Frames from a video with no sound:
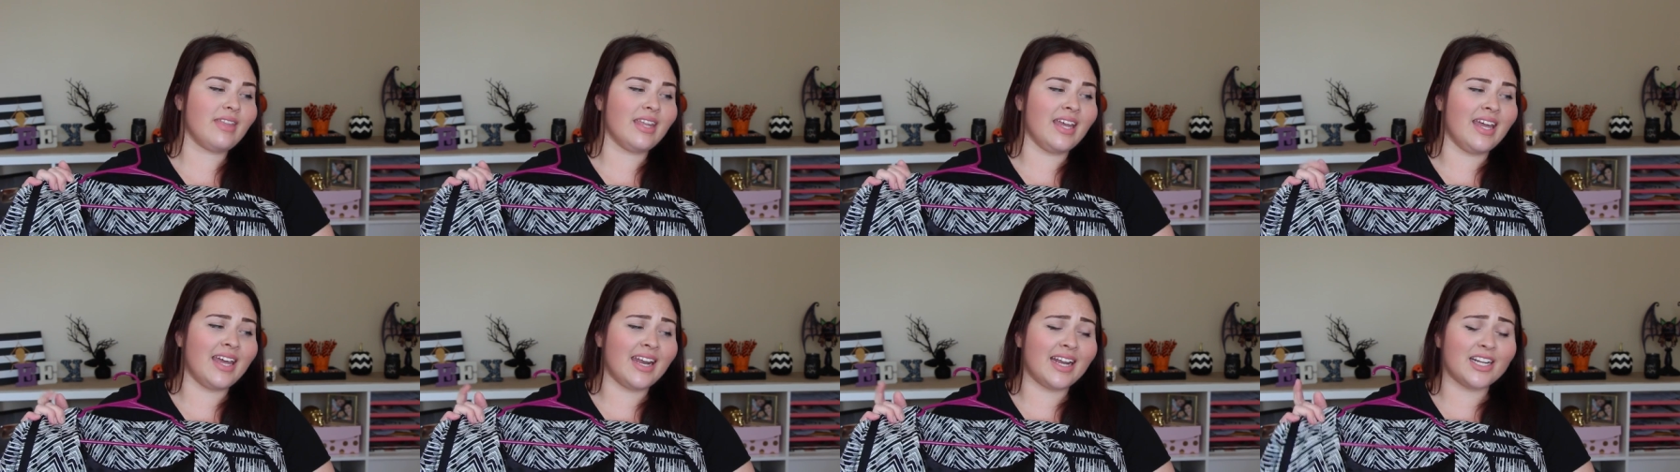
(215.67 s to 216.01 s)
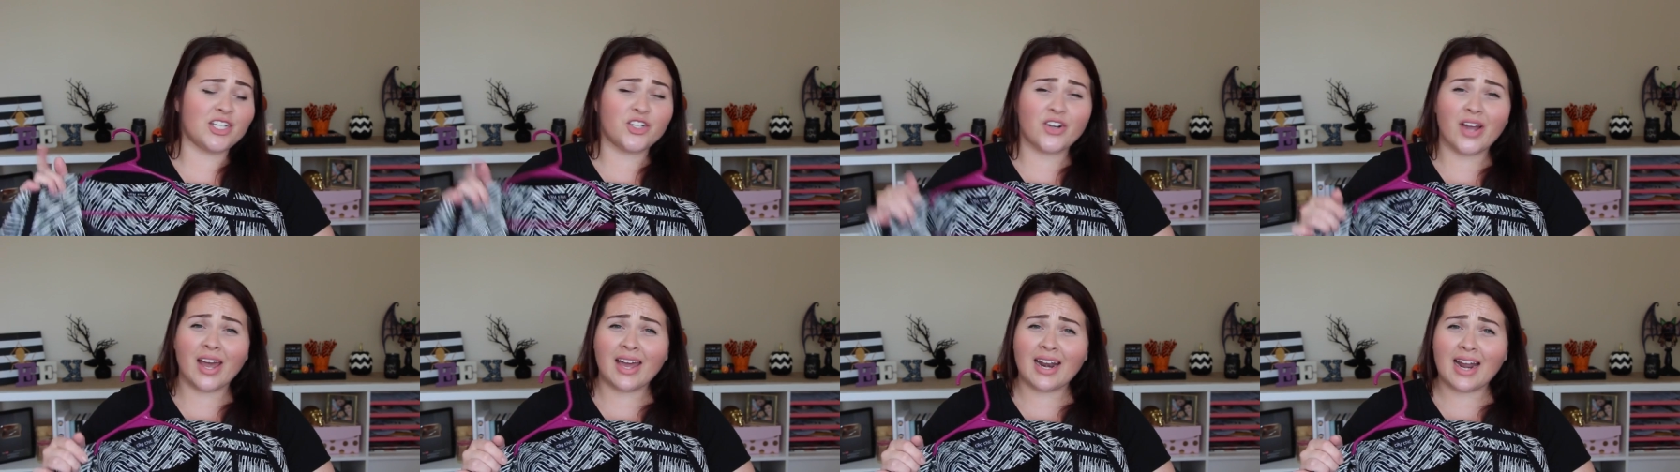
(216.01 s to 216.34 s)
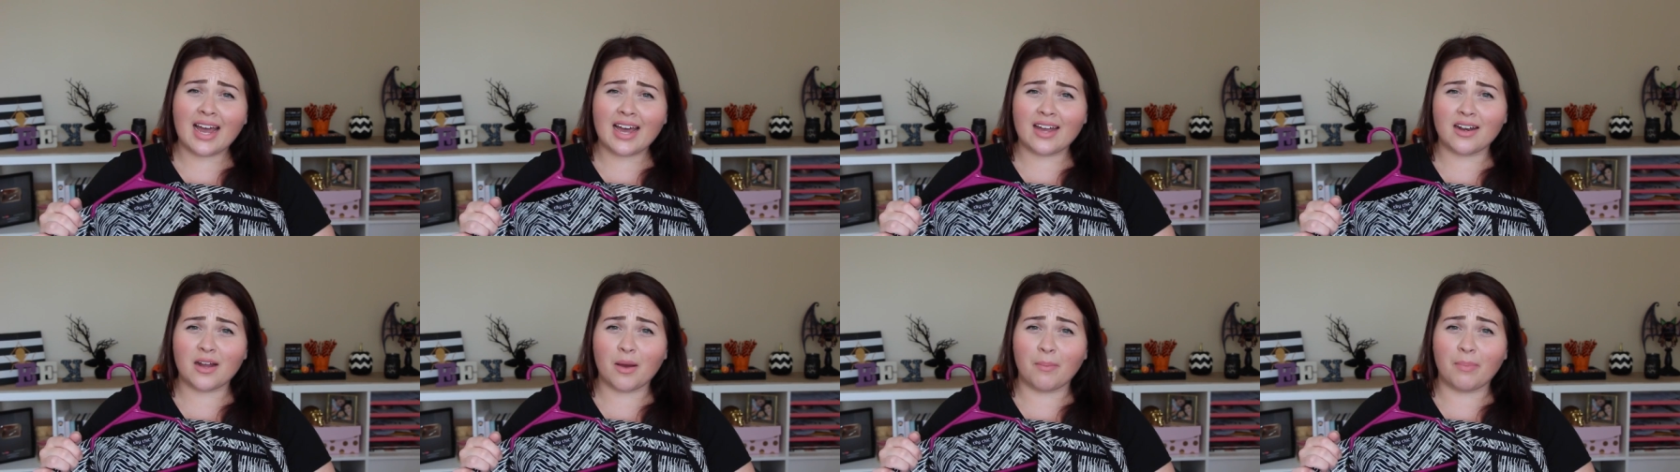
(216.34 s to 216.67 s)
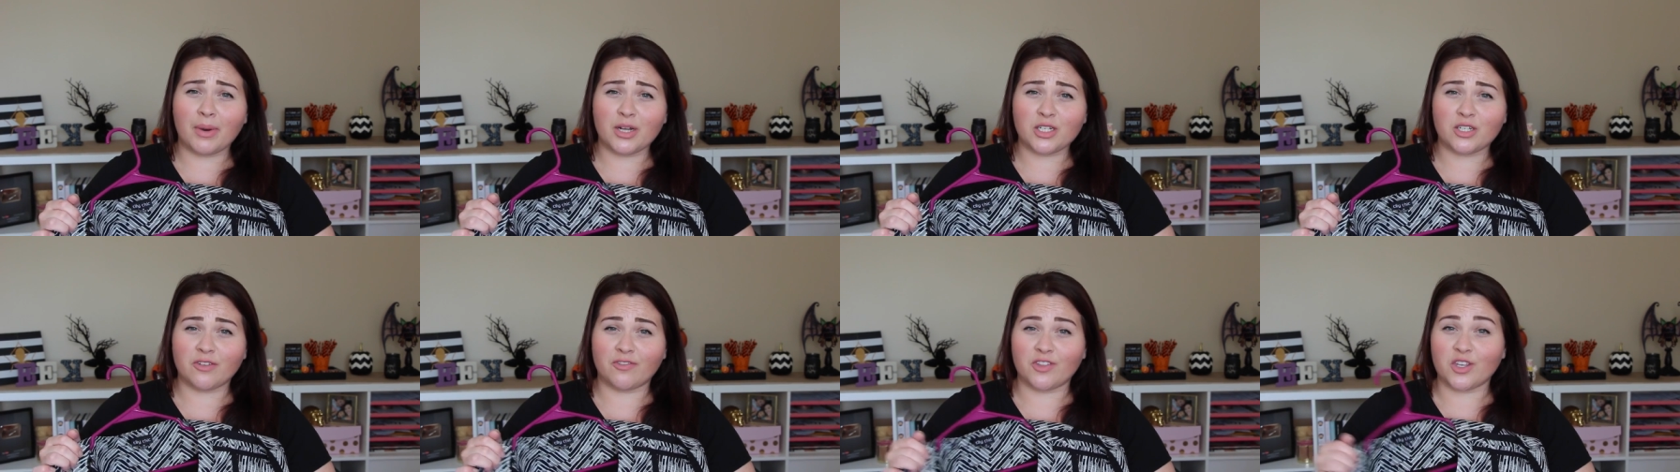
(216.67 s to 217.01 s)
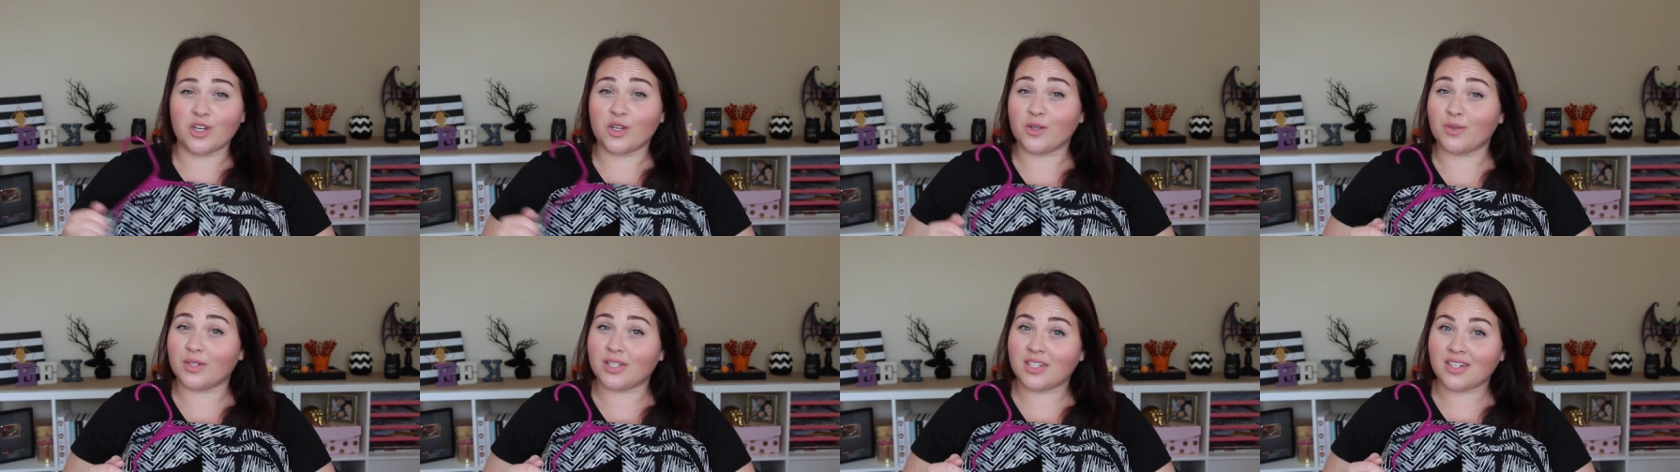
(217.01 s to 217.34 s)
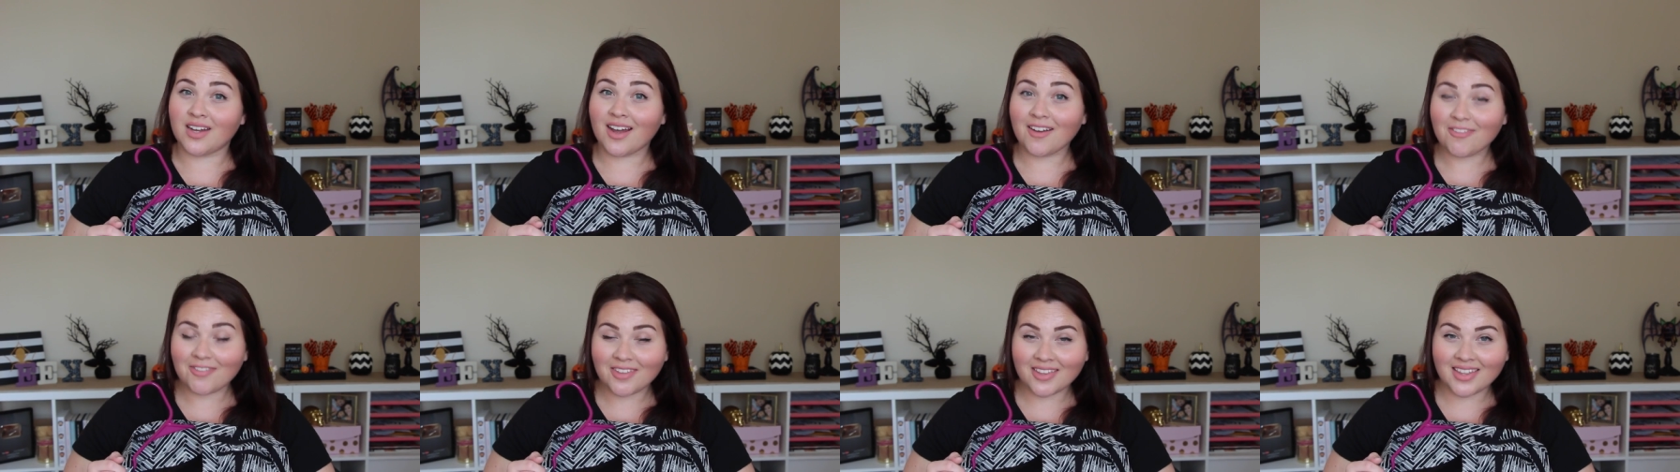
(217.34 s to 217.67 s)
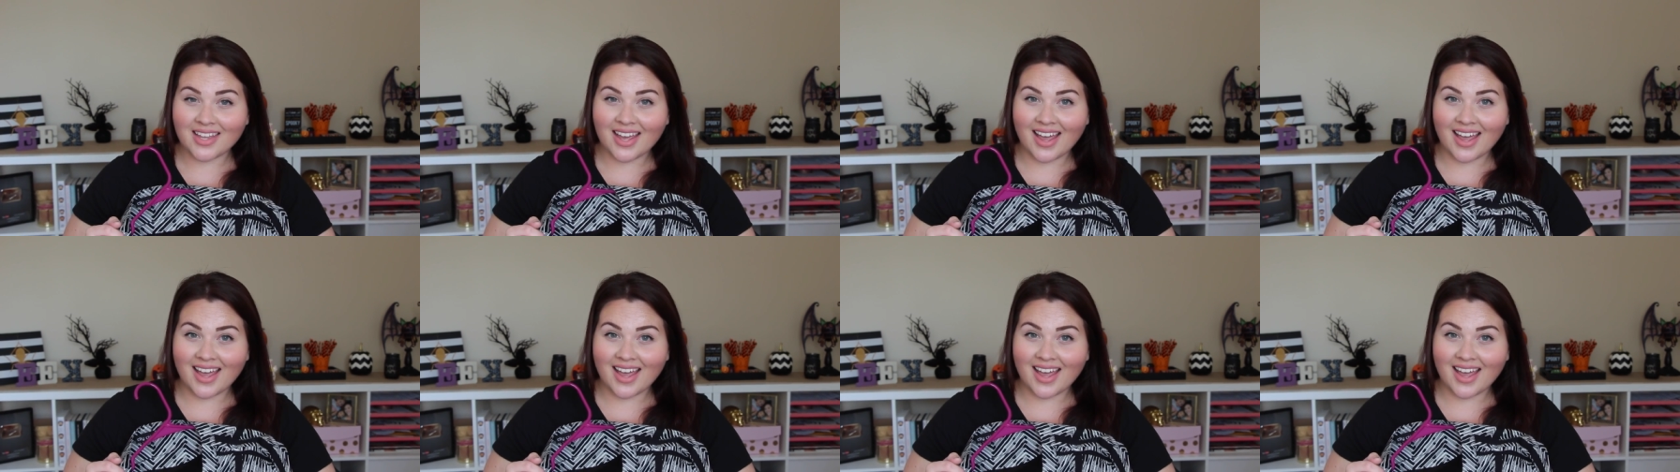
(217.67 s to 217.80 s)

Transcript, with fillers: And I tried on a bunch of the new stuff that